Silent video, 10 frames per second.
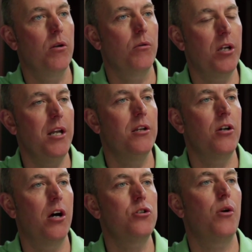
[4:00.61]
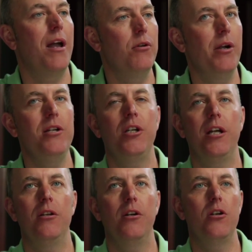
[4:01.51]
get in touch or have your agent
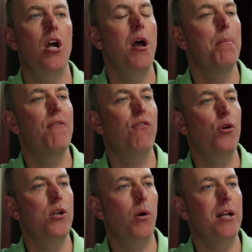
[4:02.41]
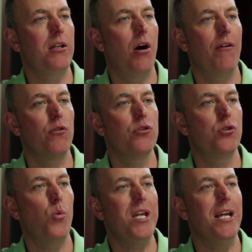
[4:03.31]
get in touch before you write the offer
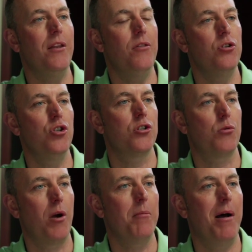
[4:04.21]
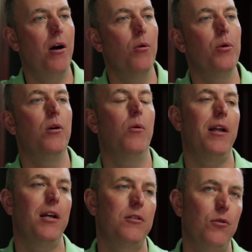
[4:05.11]
so we get the just right amount. We don't want
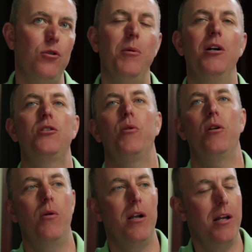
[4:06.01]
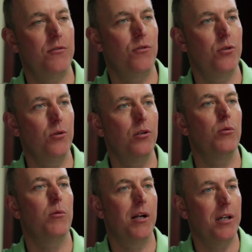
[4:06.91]
to ask for too much. We don't want to ask for too little.
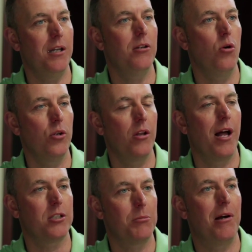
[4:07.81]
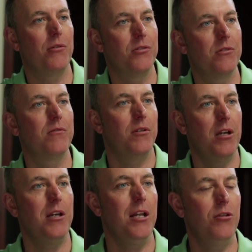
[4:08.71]
We want to hit the Goldilocks amount and
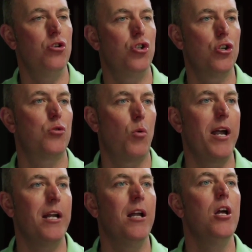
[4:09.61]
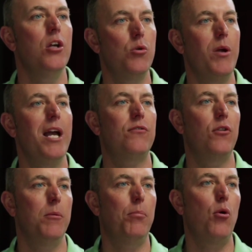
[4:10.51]
get the just right. So we ask for
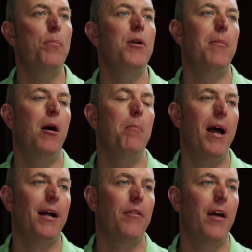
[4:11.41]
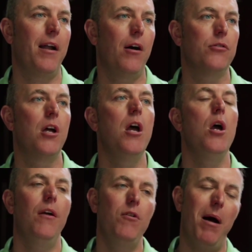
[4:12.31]
the appropriate amount back on that house.
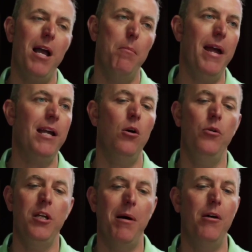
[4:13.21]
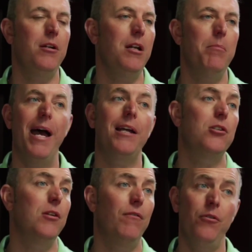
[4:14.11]
If you buy a bank loan, the amount you need back
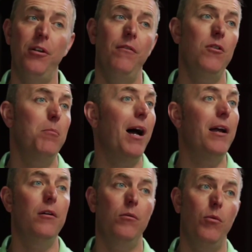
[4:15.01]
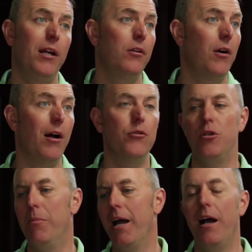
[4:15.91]
is different than if you buy a regular house.
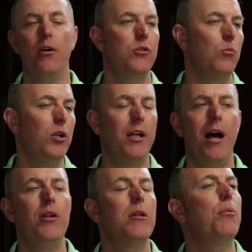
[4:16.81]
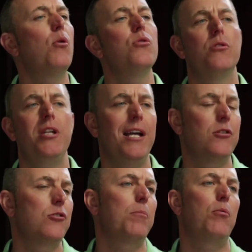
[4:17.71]
You buy a house in Wood County, the
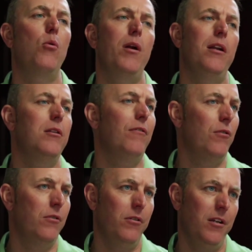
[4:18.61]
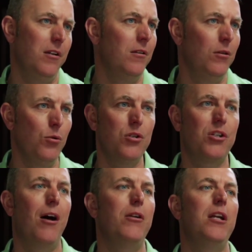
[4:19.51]
taxes are prorated different than in Lucas
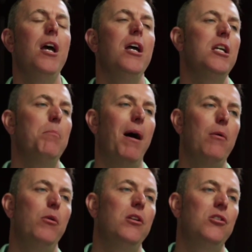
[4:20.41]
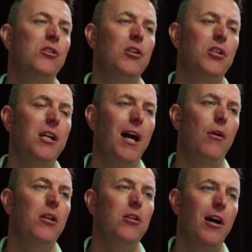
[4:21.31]
County. You buy one in Sandusky
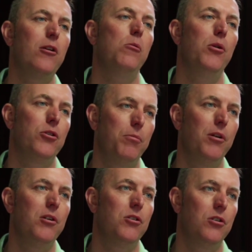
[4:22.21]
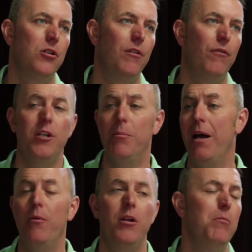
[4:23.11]
County, the title bill split is different. You
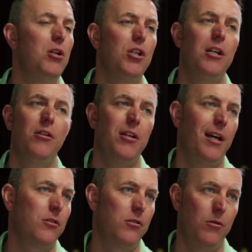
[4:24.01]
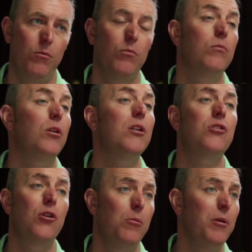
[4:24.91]
buy one in Michigan, the taxes are
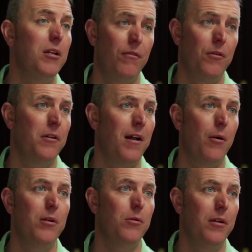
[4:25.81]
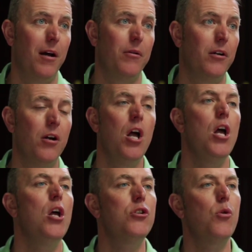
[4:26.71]
considerably different than how we do it down here.
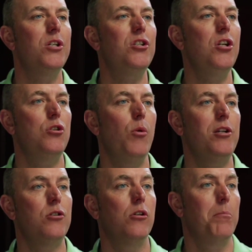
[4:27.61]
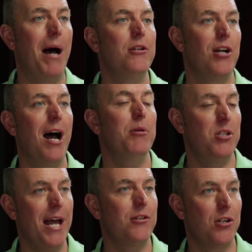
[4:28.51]
So it's situational, and my job is
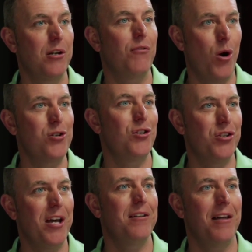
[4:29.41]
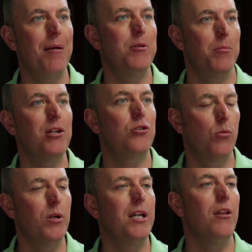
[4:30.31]
to ask enough questions ahead of time to make sure
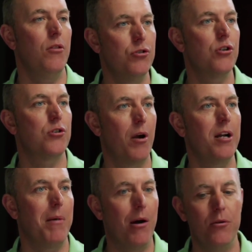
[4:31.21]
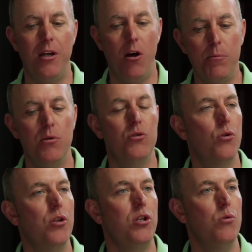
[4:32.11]
we get the just right amount to help you so
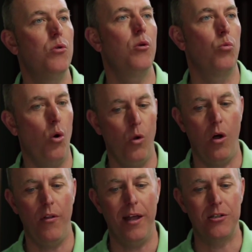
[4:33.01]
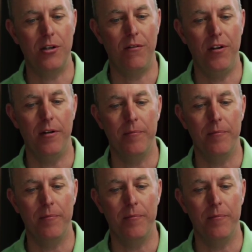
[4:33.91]
that you can roll all that stuff in.